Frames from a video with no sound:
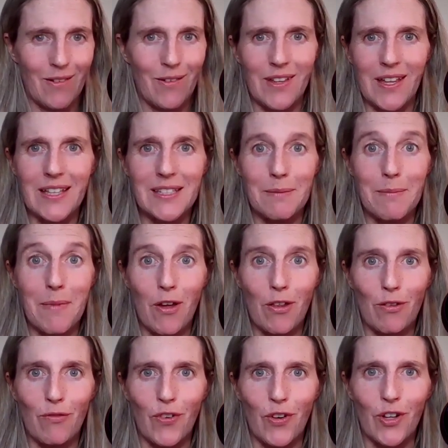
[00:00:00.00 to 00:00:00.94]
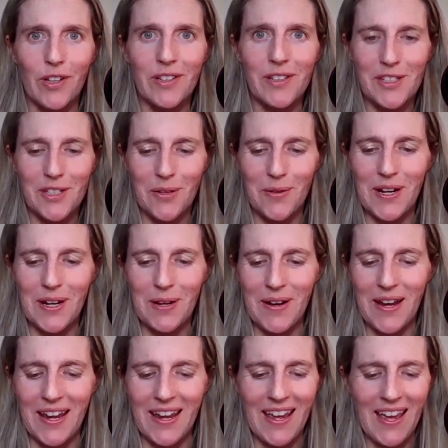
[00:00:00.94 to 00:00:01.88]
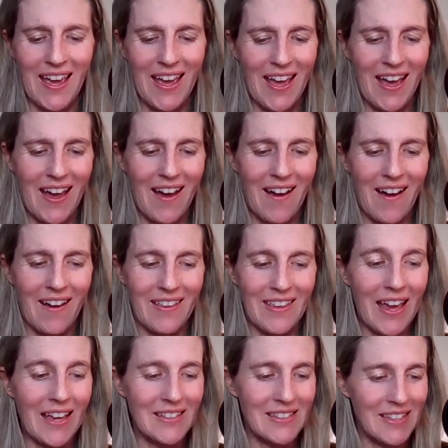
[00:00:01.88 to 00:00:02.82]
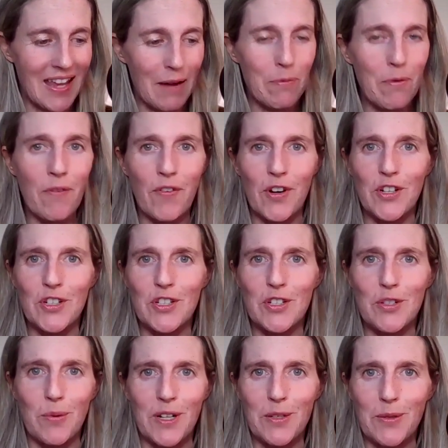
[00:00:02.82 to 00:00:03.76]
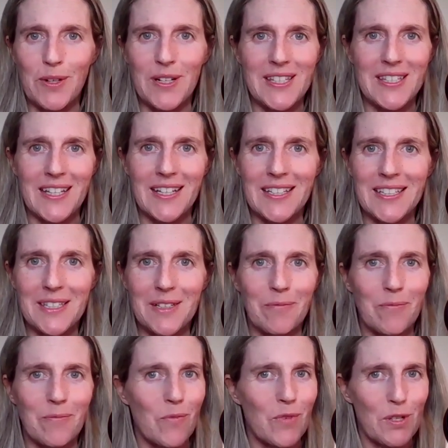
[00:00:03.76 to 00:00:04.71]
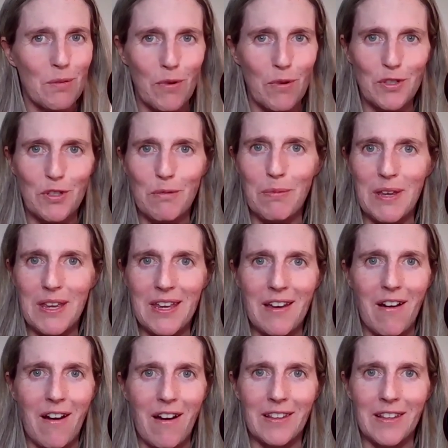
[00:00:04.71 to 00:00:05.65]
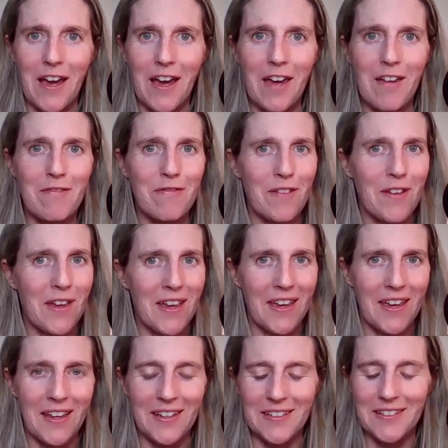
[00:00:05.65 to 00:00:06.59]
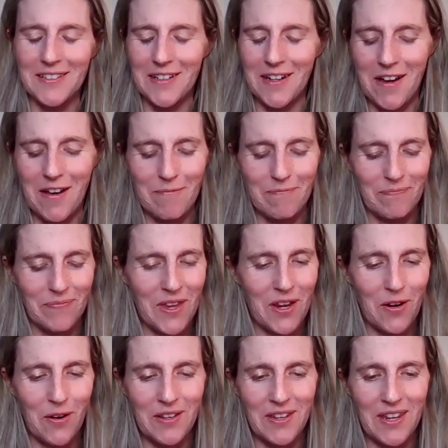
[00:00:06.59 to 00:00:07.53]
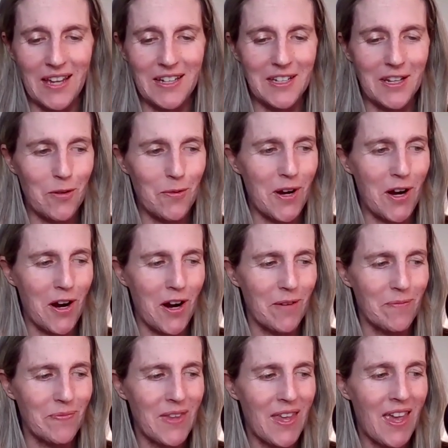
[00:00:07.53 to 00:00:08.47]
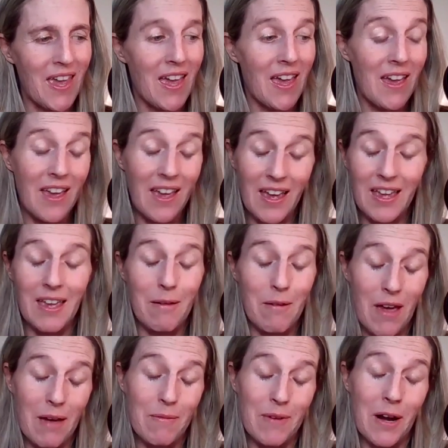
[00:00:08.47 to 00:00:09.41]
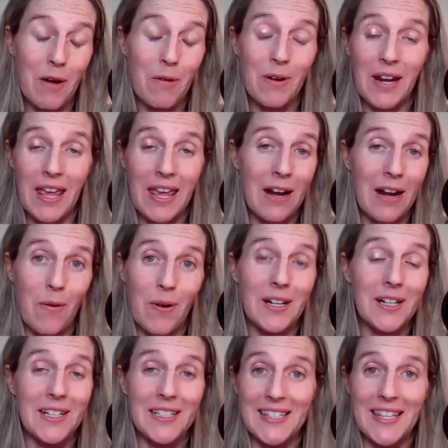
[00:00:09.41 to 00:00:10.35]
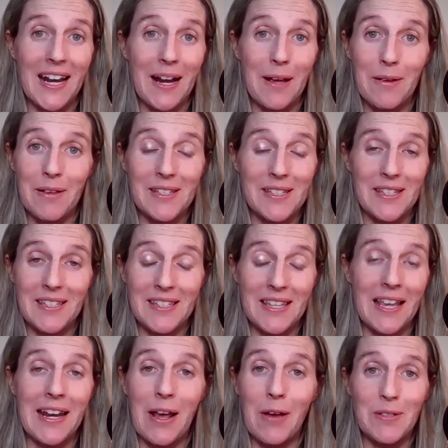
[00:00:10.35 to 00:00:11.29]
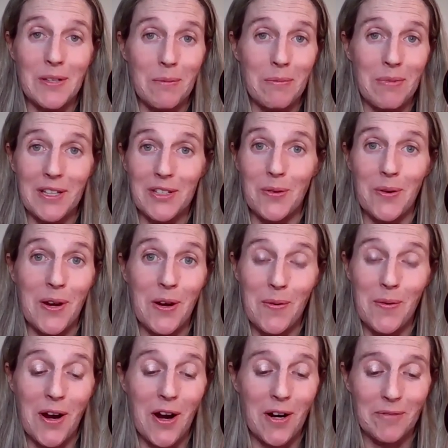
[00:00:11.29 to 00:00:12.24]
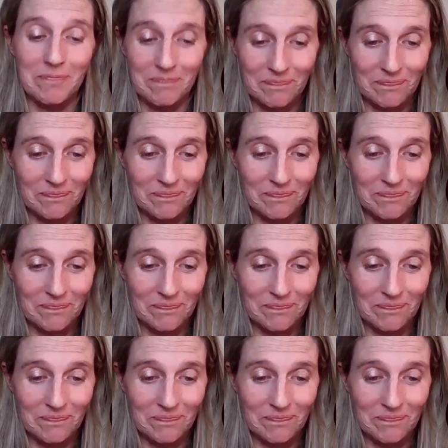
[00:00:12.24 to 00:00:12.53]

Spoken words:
Well, that's a mouthful. So anyway, yes, April 1st, 2026 was supposed to be on live, and here we are. But I wanted to send out something, so here we are.